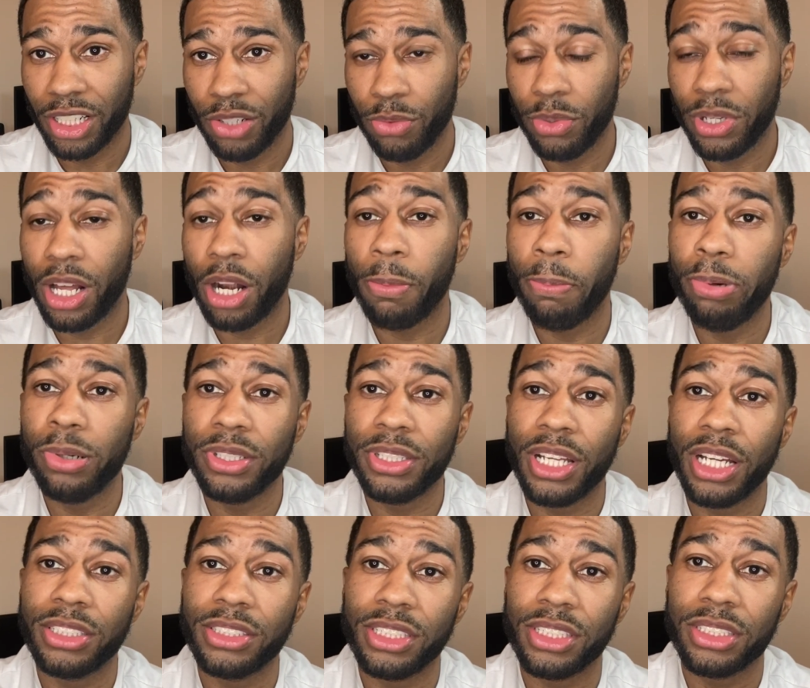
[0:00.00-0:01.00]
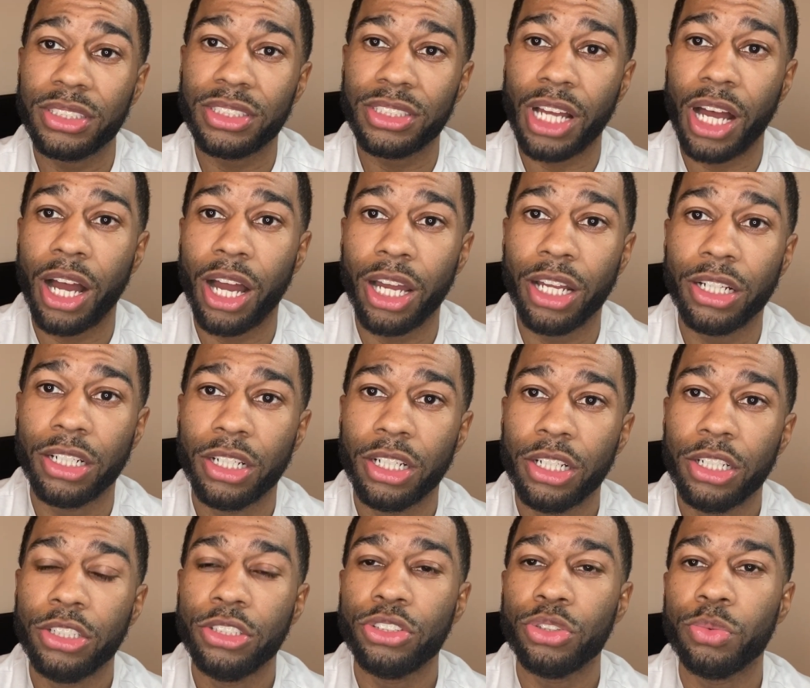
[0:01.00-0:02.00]
We got to put that to the side
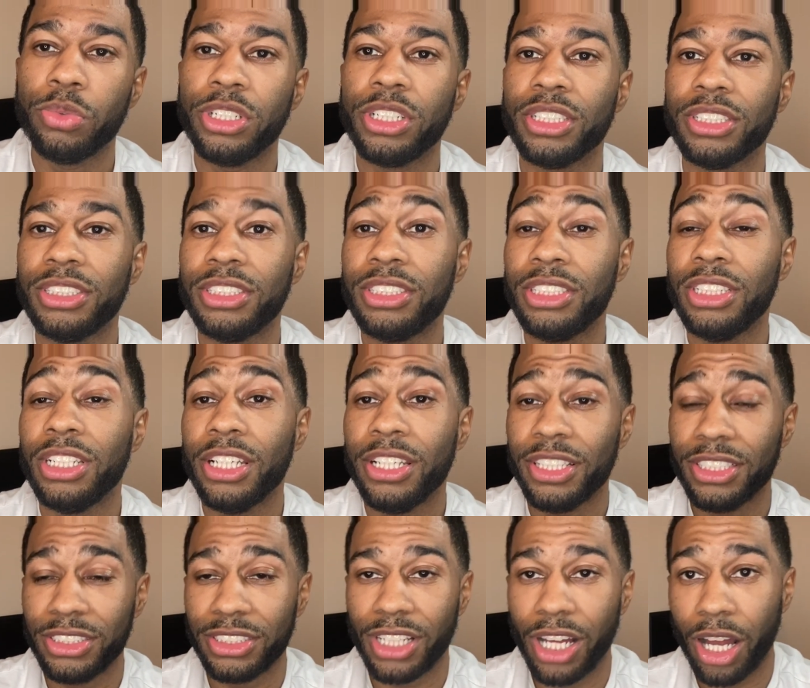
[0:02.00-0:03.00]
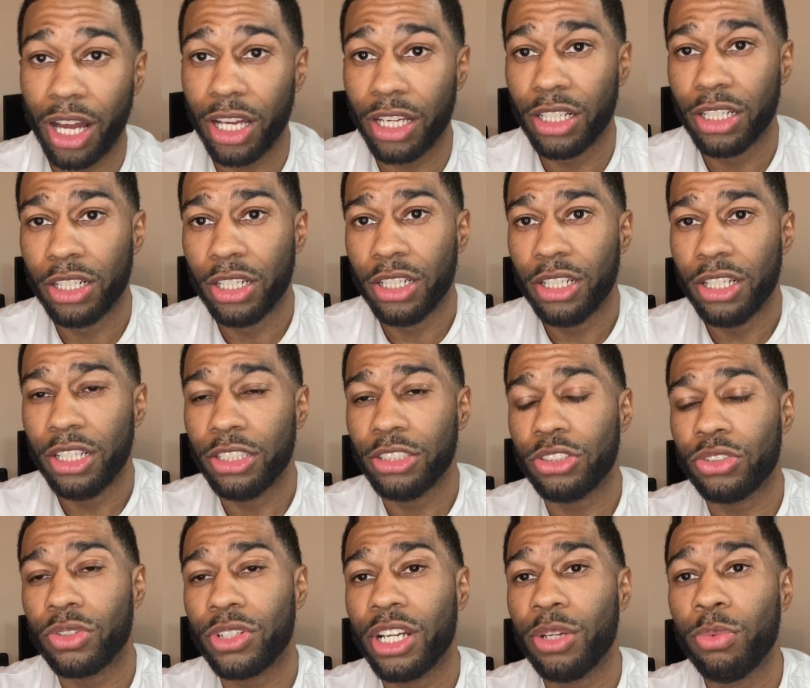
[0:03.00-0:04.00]
so we can see his side and
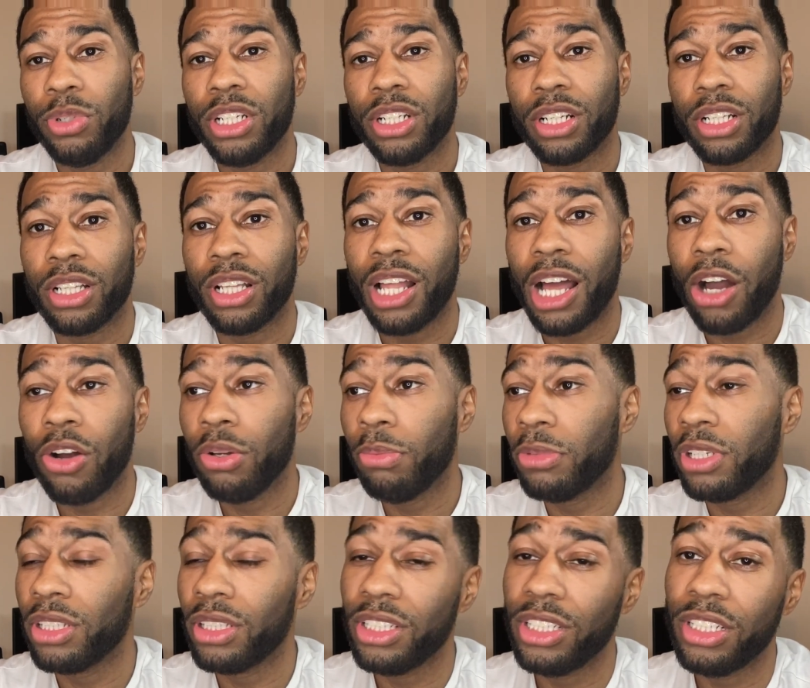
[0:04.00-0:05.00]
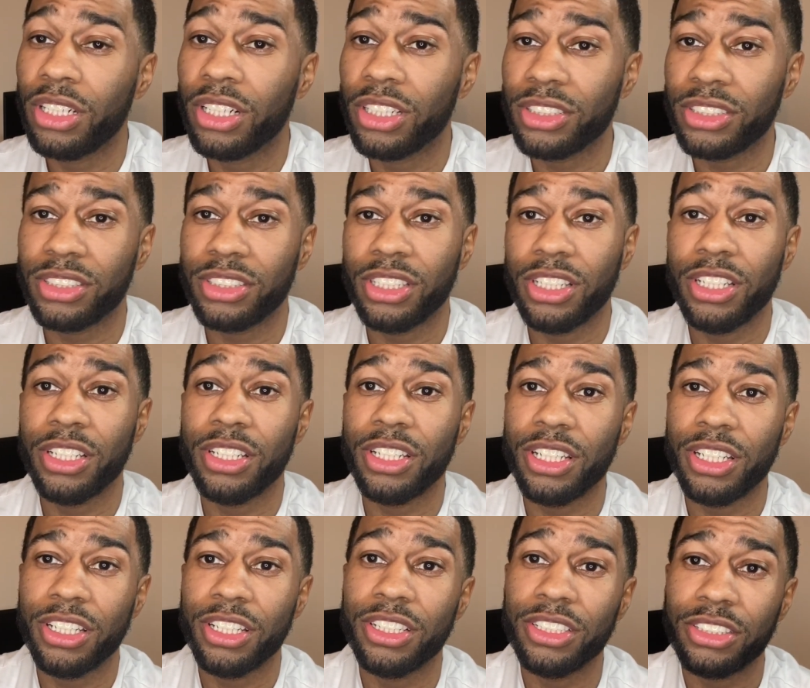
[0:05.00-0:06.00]
so that we can allow him to lead us in
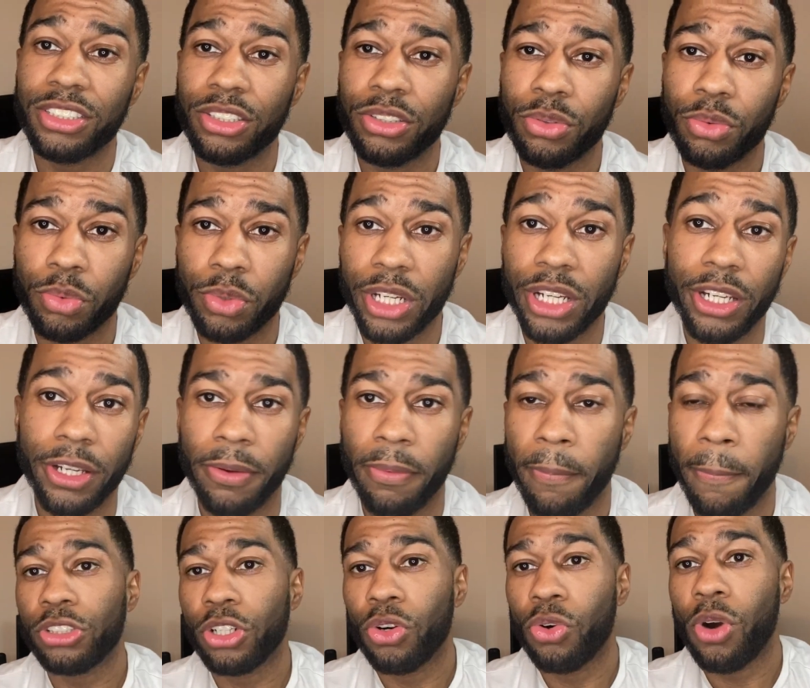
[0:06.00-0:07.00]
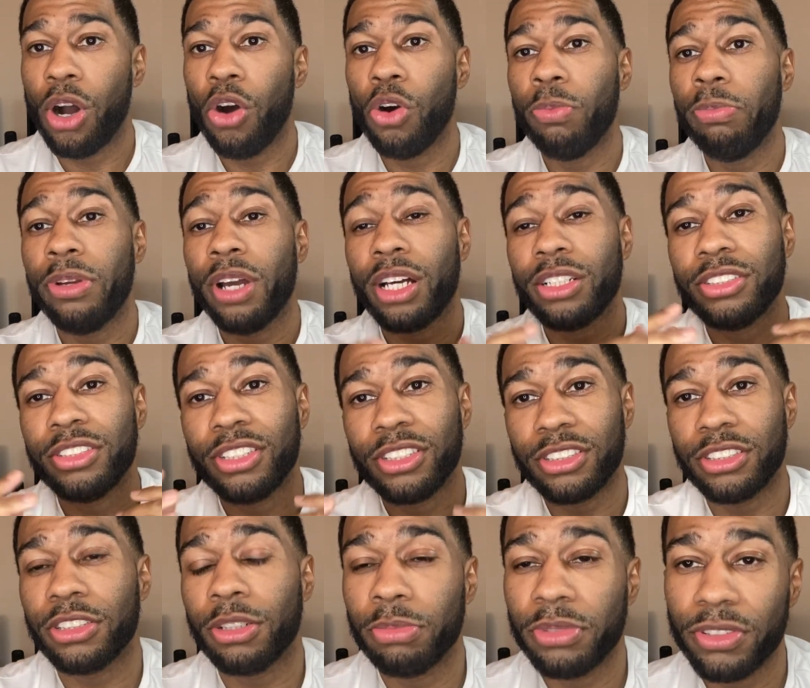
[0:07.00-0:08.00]
his way. So I hope y'all took
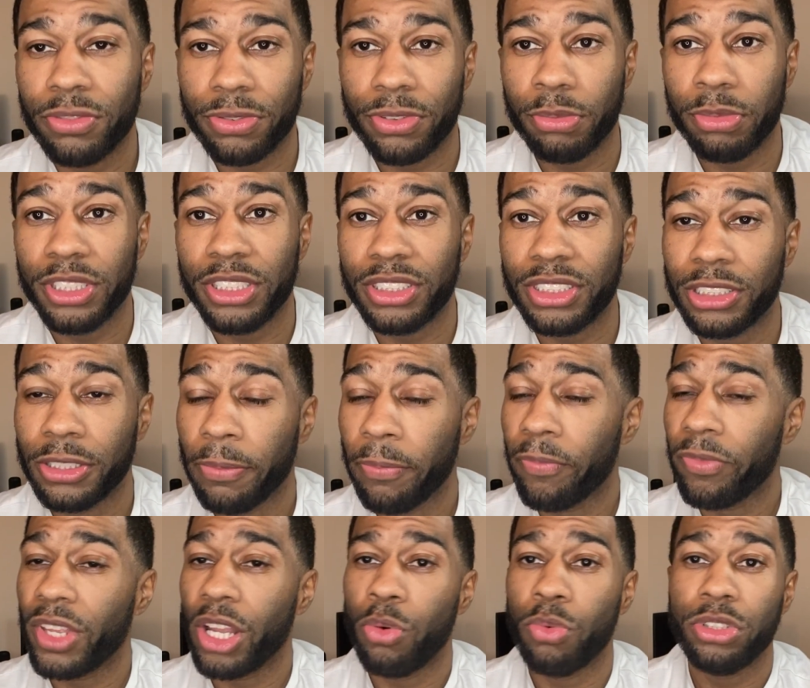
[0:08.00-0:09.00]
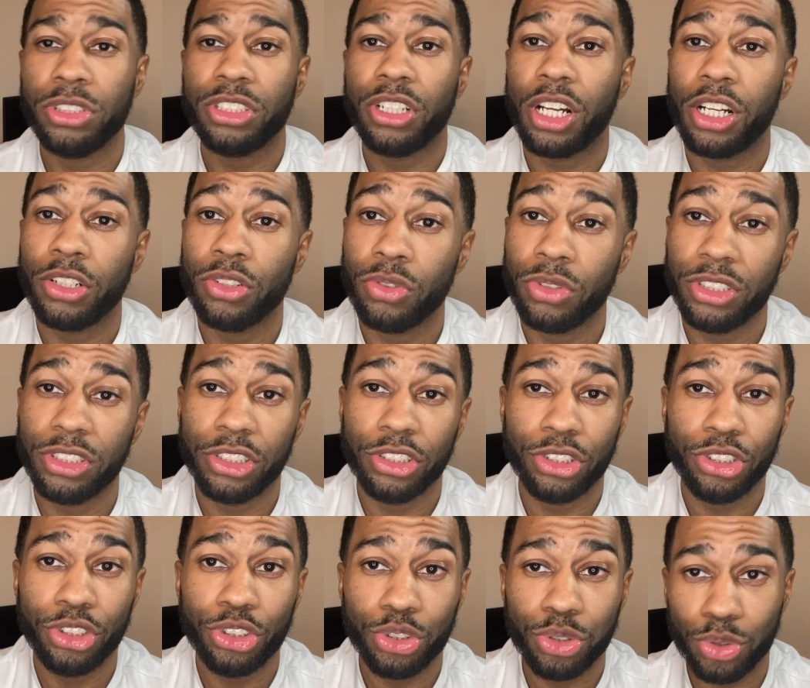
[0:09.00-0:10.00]
something from this. I want y'all to know this
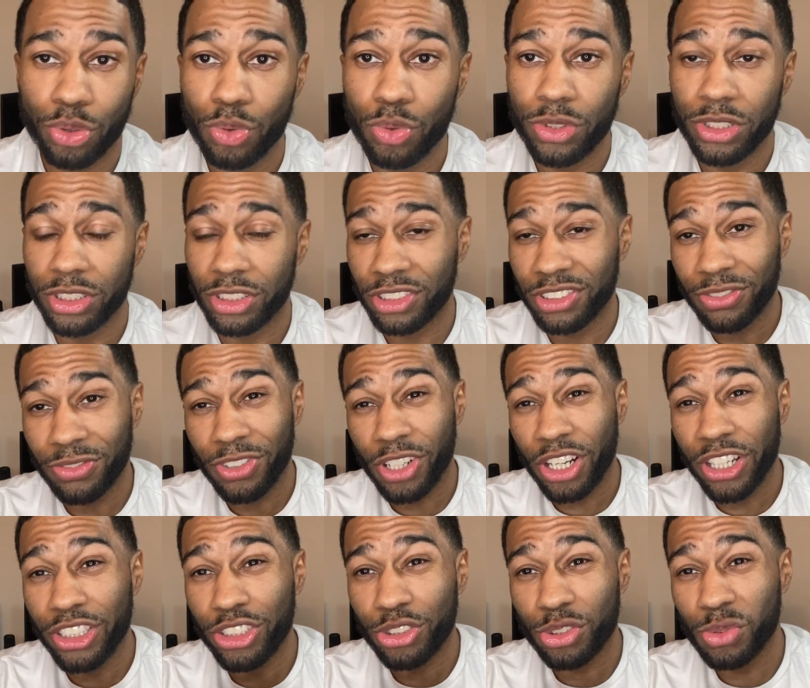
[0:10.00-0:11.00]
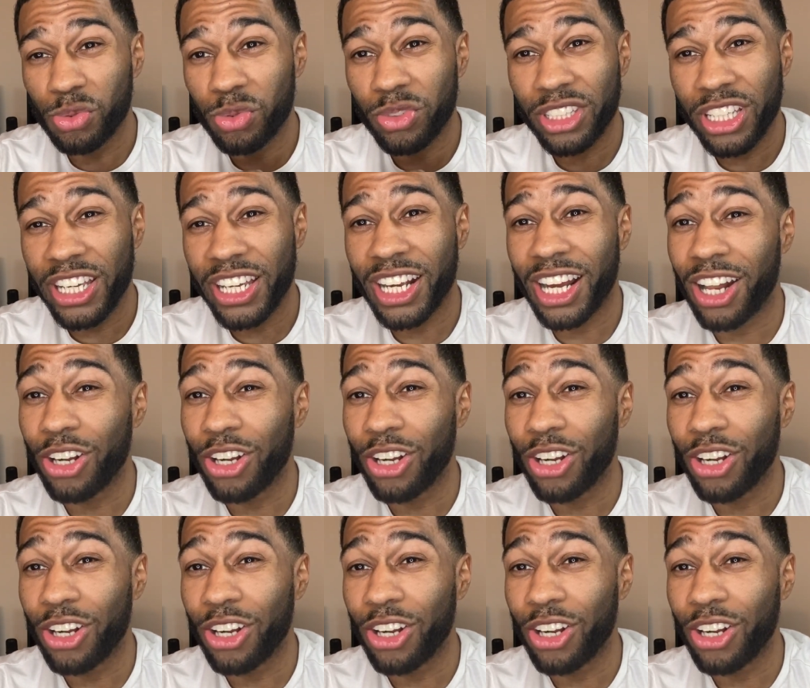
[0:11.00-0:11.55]
is true. This is a very true thing.